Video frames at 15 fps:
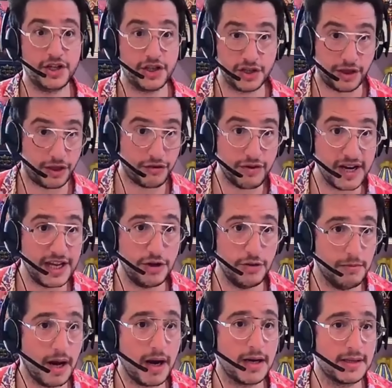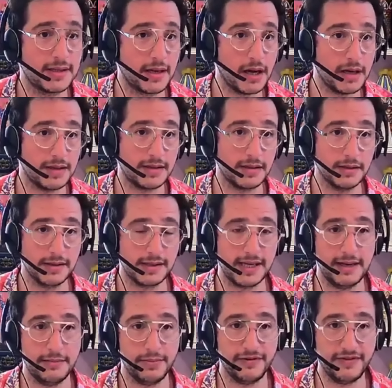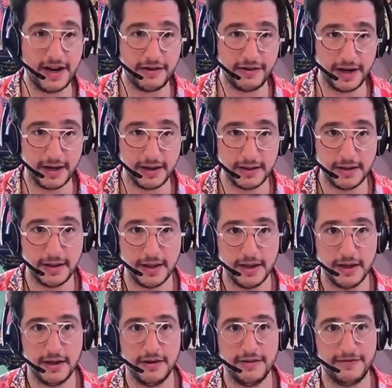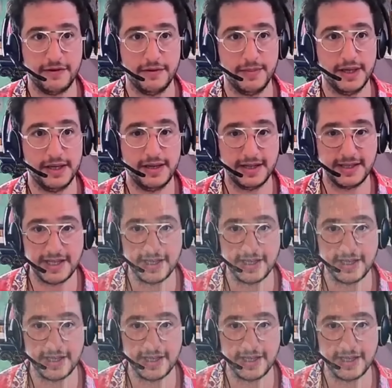three humongous castles in Bavaria from a